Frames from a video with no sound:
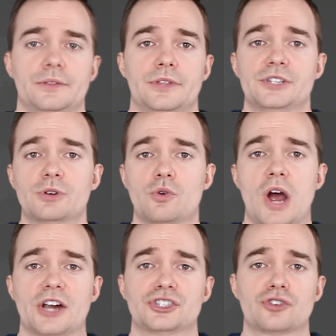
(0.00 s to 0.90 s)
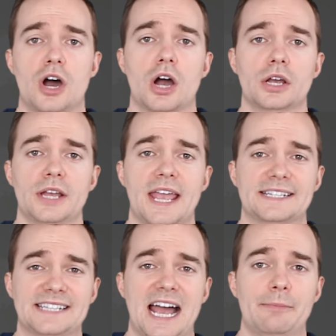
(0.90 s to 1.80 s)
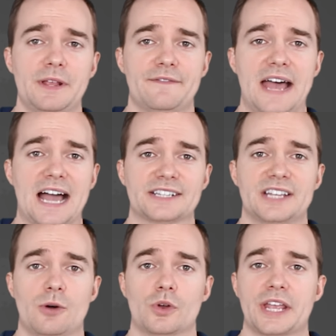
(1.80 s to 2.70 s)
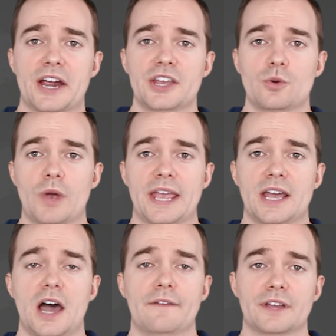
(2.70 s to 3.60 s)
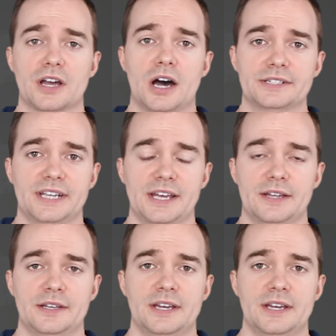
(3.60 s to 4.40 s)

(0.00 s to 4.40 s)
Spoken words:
This requires strong and timely facts that will carry the weight of the content.